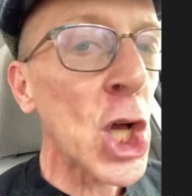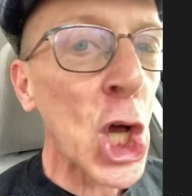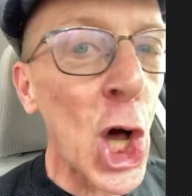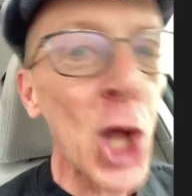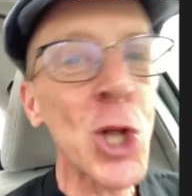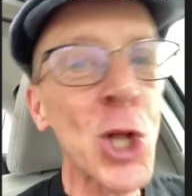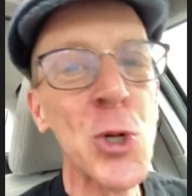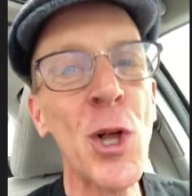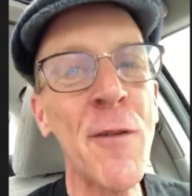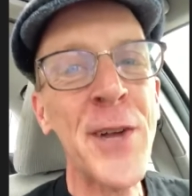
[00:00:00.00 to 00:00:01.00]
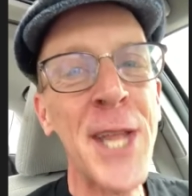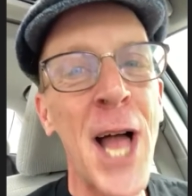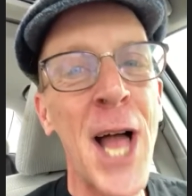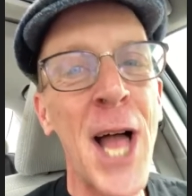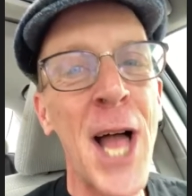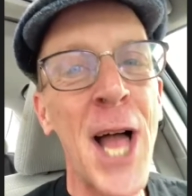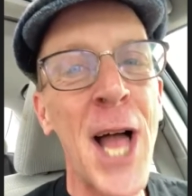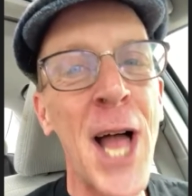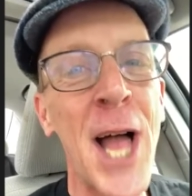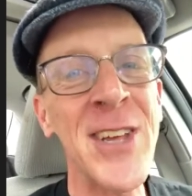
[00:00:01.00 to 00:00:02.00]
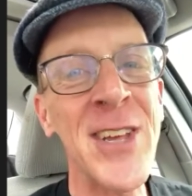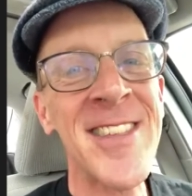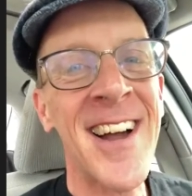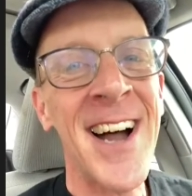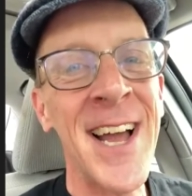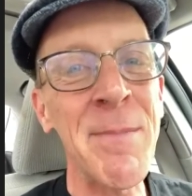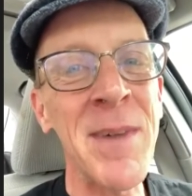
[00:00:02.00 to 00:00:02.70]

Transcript: cultural phenomenon of its time.